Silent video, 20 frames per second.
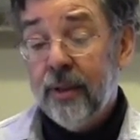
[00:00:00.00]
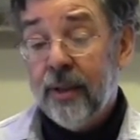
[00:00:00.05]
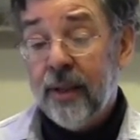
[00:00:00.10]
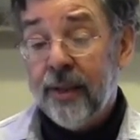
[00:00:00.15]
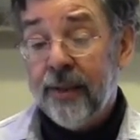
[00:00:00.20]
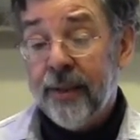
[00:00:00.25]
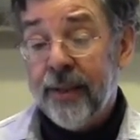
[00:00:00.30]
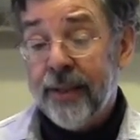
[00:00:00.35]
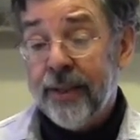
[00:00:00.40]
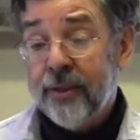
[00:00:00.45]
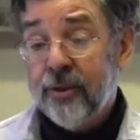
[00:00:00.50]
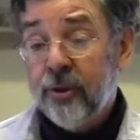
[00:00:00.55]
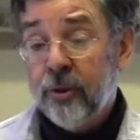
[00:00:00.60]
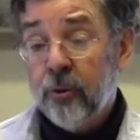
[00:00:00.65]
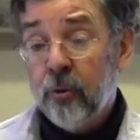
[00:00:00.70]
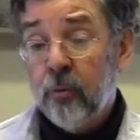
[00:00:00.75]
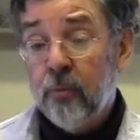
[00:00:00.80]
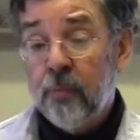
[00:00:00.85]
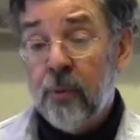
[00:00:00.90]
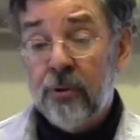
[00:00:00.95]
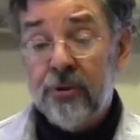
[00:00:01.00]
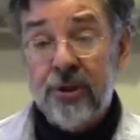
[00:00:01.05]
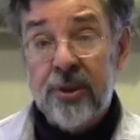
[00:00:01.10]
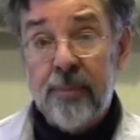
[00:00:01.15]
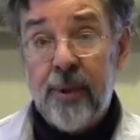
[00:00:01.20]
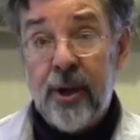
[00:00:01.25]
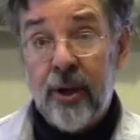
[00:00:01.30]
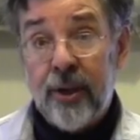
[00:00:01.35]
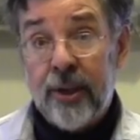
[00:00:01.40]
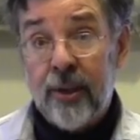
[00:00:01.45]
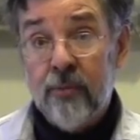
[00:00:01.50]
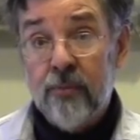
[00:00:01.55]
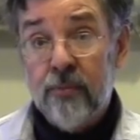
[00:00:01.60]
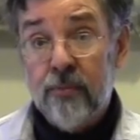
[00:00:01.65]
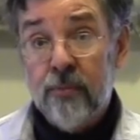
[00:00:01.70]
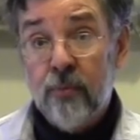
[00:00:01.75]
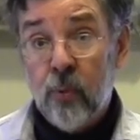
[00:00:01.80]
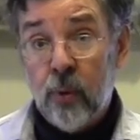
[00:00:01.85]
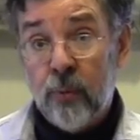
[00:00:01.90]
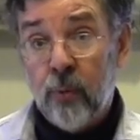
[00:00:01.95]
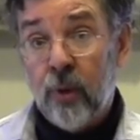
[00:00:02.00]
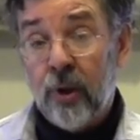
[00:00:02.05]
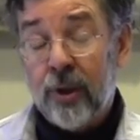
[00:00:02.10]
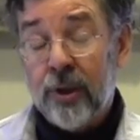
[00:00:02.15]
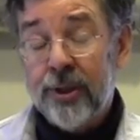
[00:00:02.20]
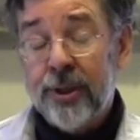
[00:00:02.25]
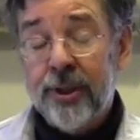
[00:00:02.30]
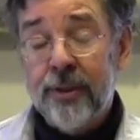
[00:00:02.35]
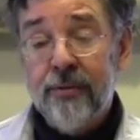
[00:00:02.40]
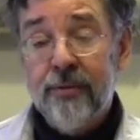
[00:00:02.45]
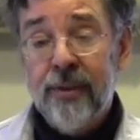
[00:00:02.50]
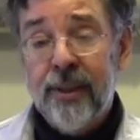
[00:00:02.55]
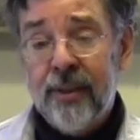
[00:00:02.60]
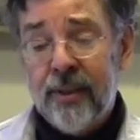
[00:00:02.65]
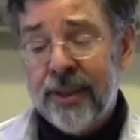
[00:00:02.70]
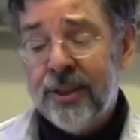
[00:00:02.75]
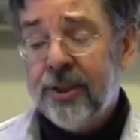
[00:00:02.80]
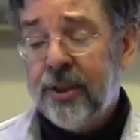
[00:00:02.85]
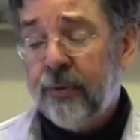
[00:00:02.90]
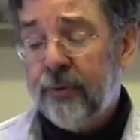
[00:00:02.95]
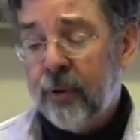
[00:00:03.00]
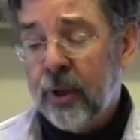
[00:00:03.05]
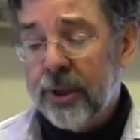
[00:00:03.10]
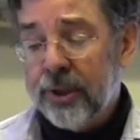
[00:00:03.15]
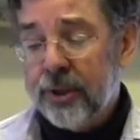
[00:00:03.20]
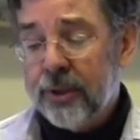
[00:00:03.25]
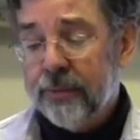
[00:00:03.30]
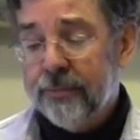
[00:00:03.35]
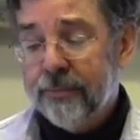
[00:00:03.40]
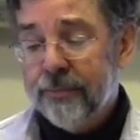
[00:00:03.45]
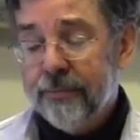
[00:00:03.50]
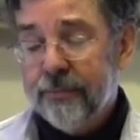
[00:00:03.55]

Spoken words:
I think, to most American woodworkers, at least at first.